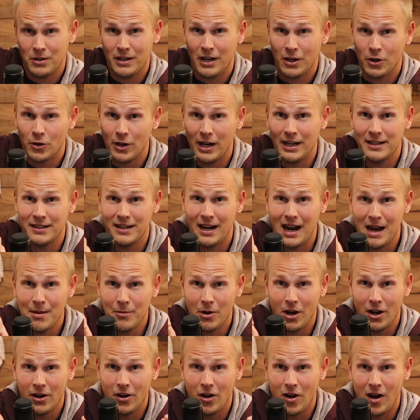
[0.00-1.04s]
now granted, I'm
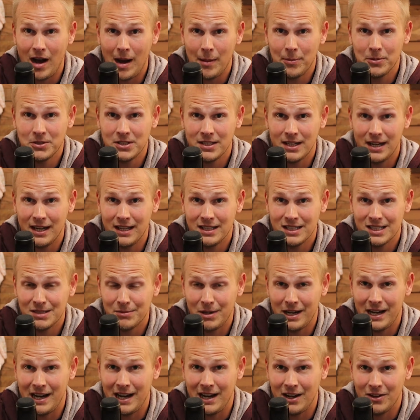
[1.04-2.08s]
on opposite ends of
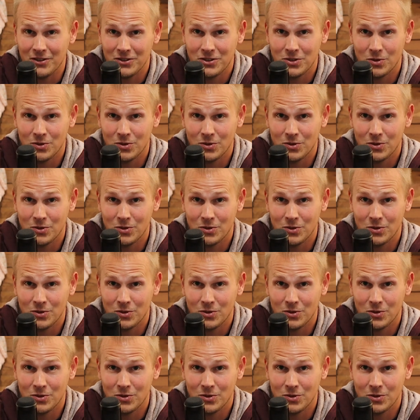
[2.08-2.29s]
my house.